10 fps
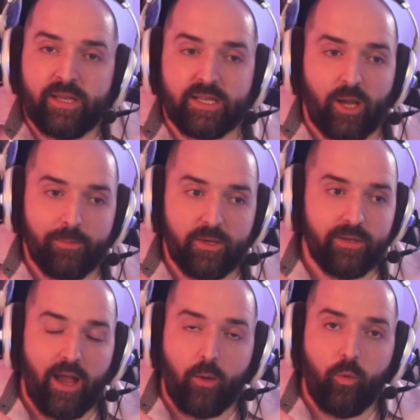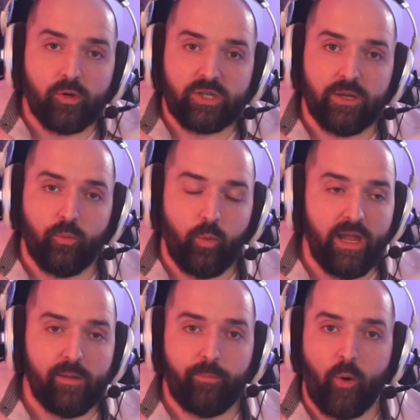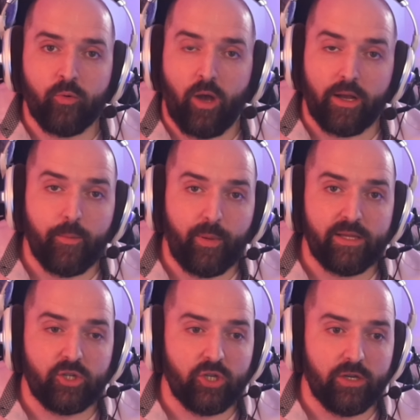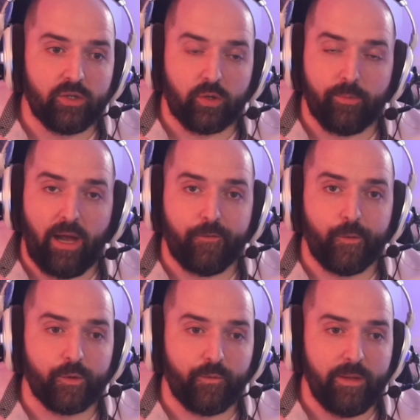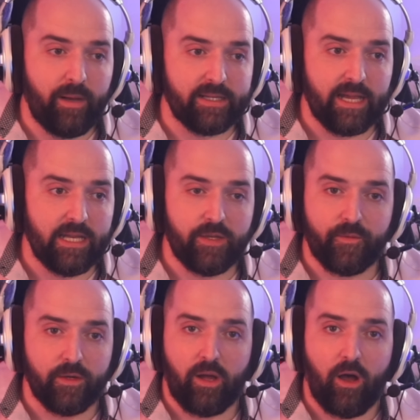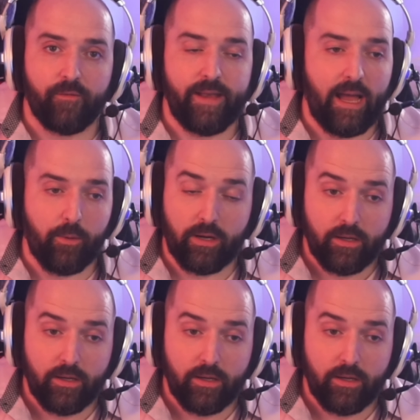time doing? Yeah, I watched a weird bald guy in a pink shirt talk about force feedback settings for half an hour.